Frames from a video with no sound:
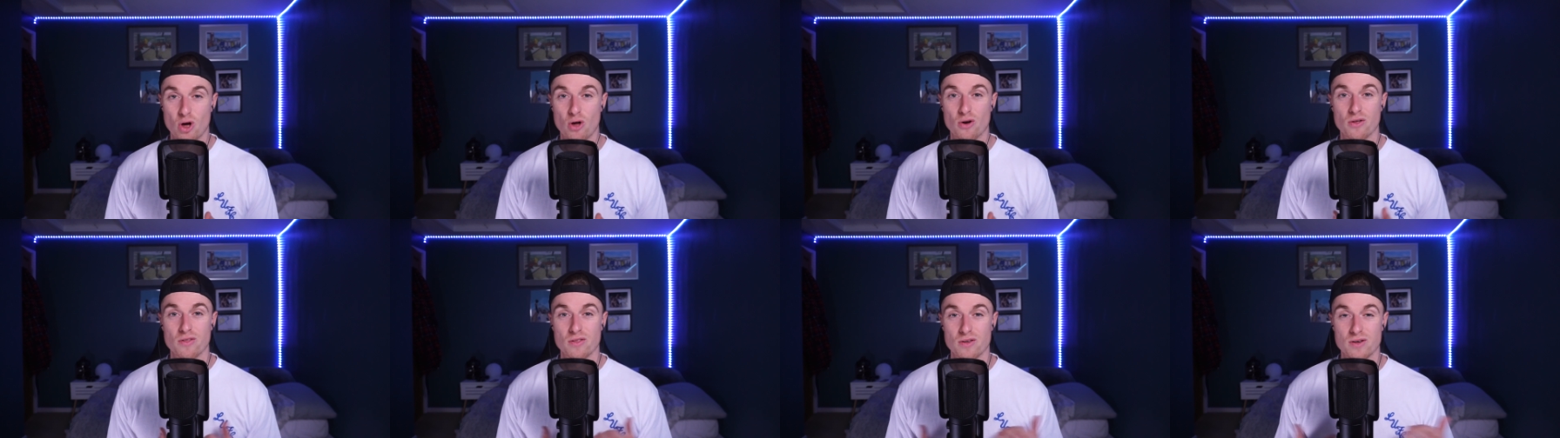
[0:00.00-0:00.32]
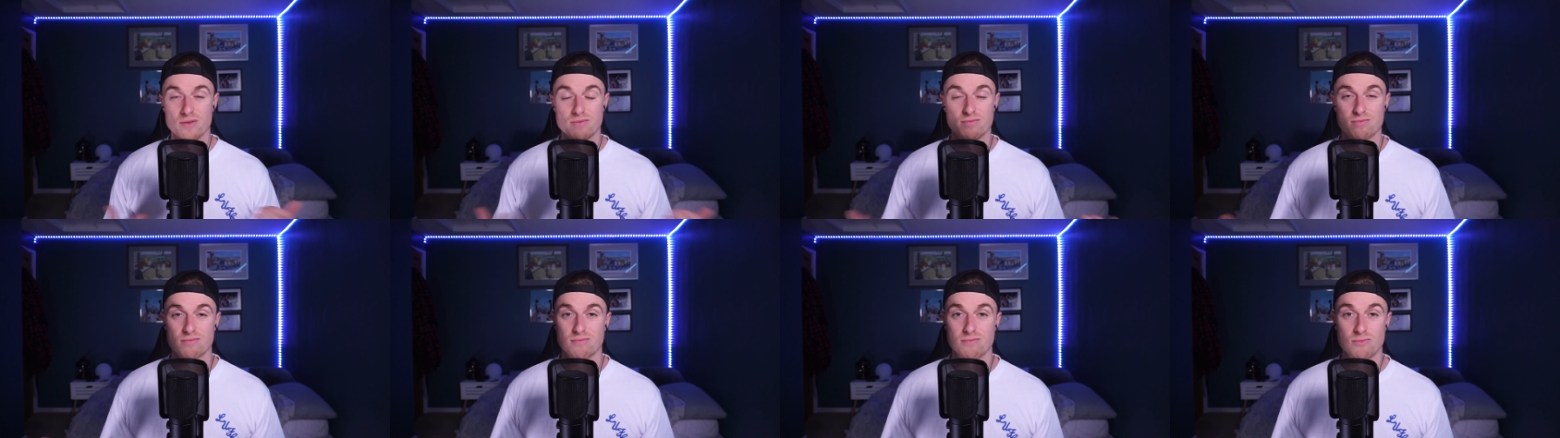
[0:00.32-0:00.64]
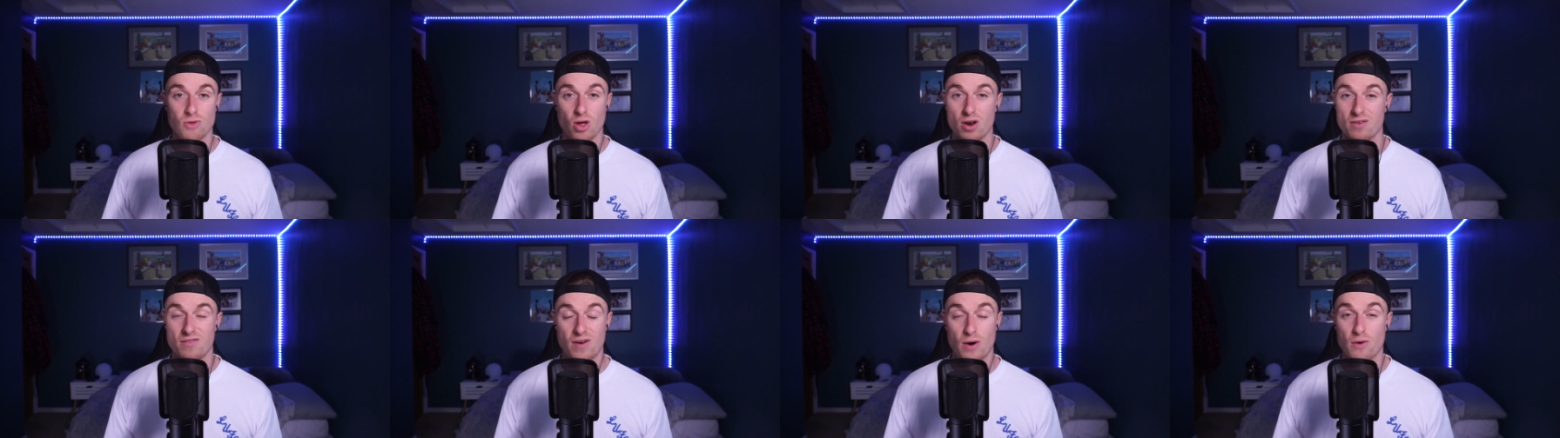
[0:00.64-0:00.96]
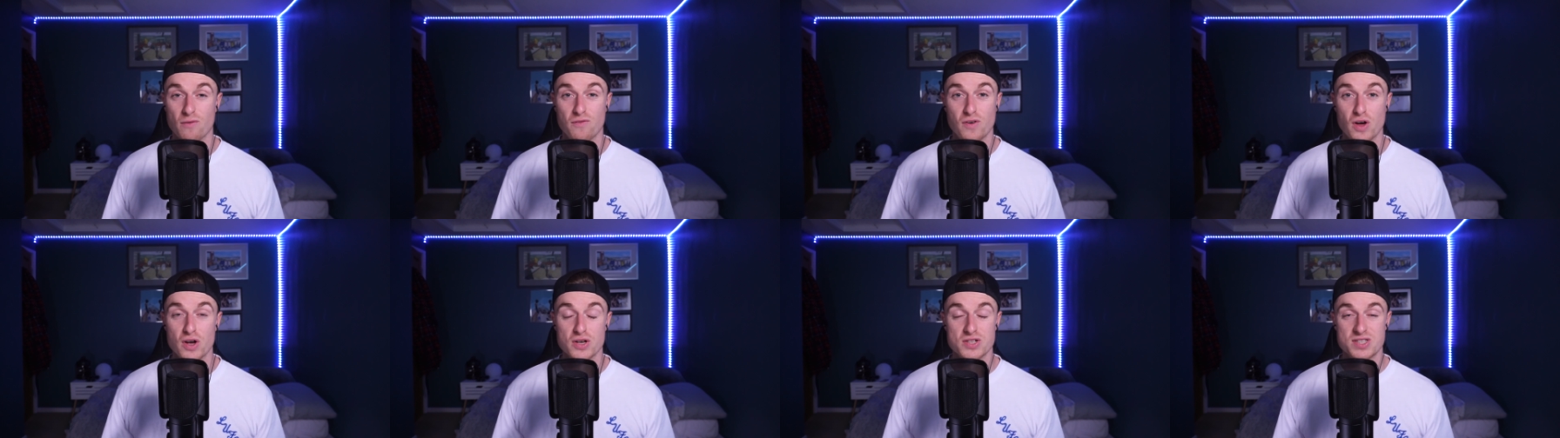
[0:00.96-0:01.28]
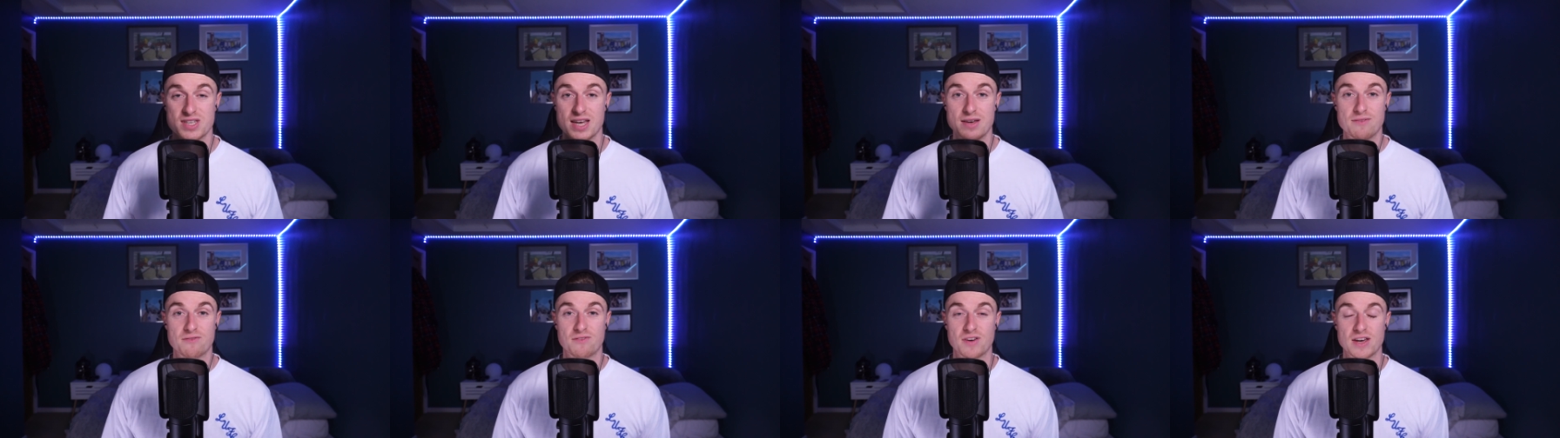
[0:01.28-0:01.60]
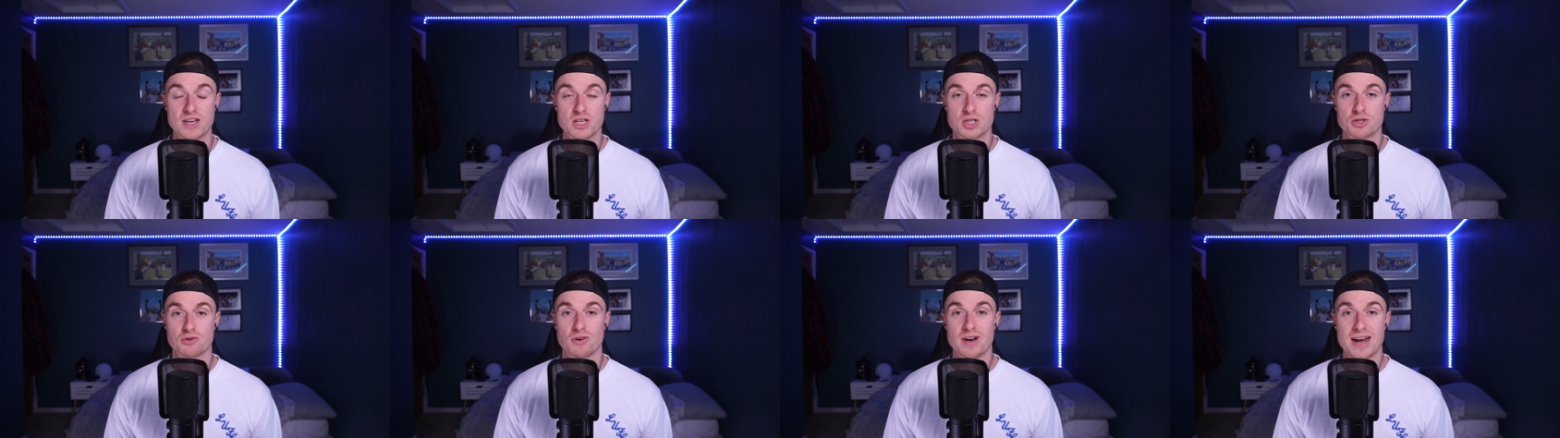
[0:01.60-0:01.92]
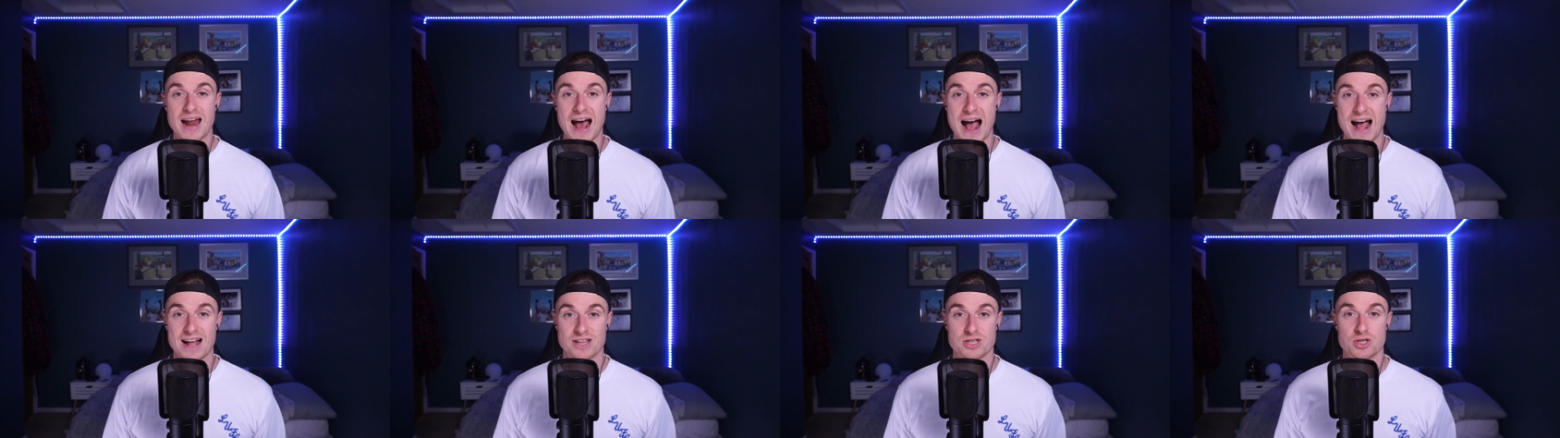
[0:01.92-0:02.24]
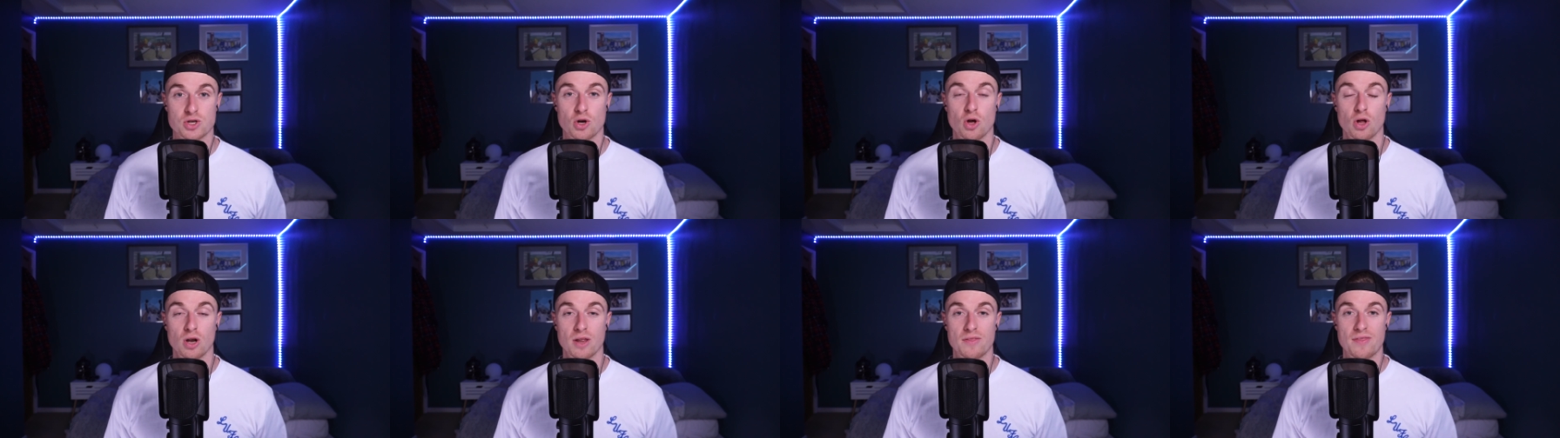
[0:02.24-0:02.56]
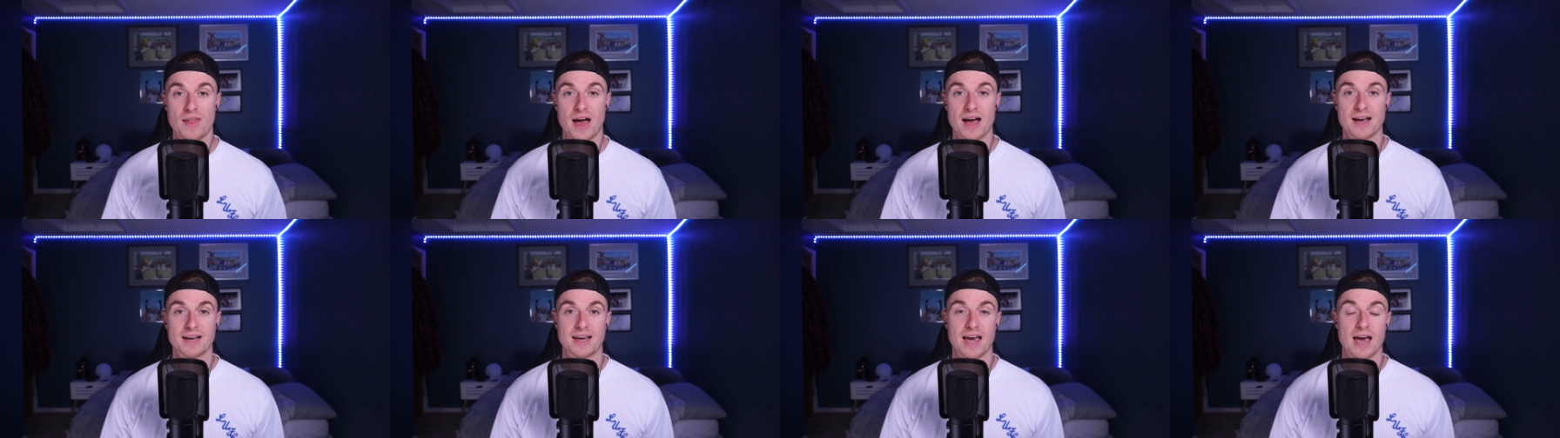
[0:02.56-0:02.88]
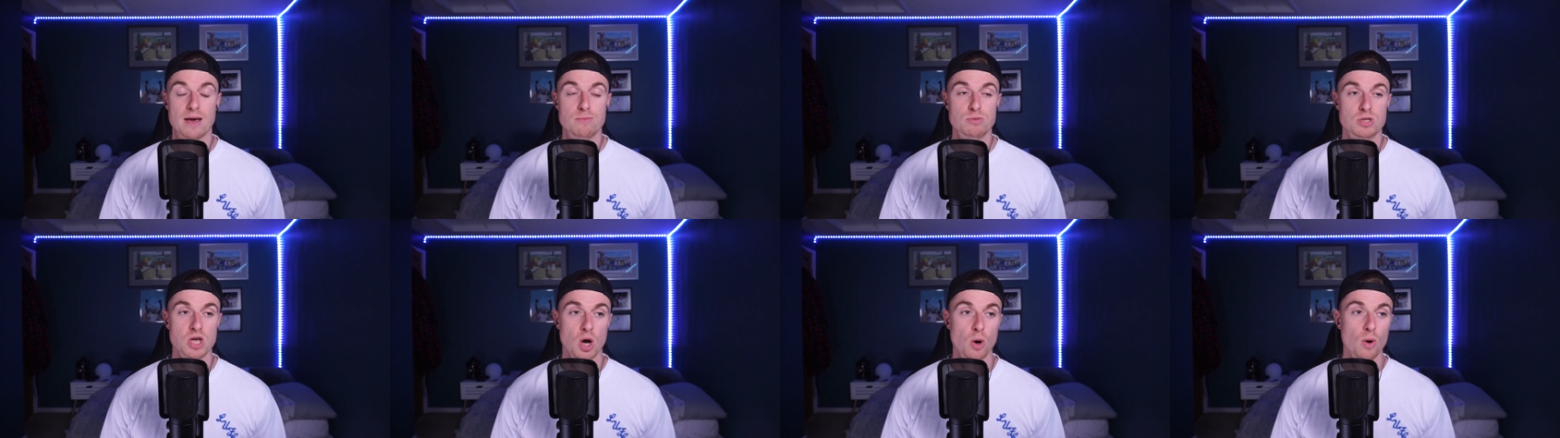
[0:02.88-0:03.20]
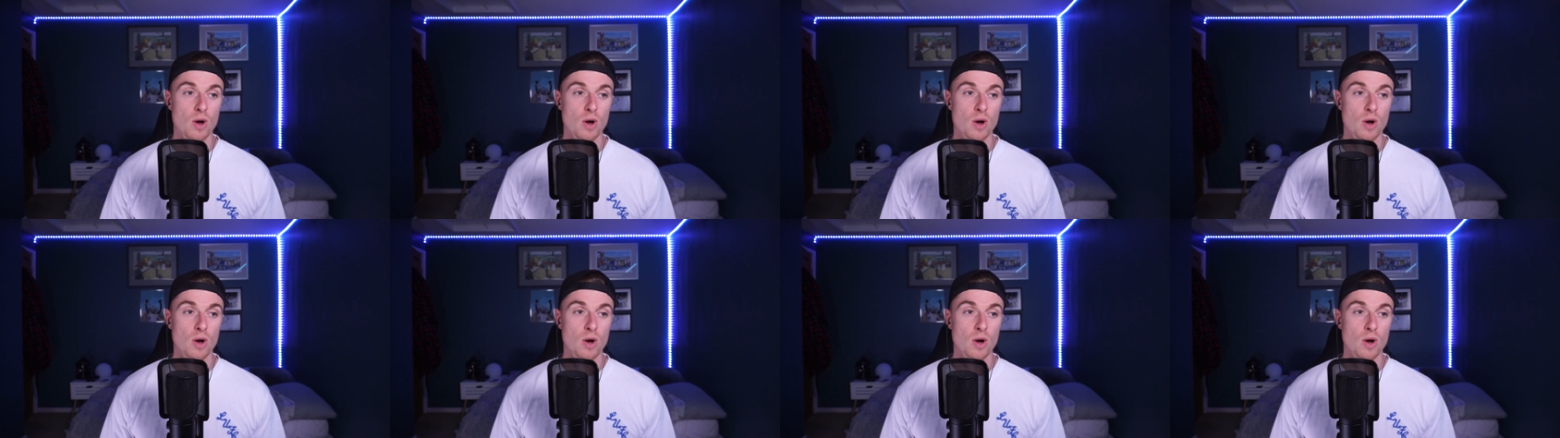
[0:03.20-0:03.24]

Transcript: none of our first team featuring at all in that game.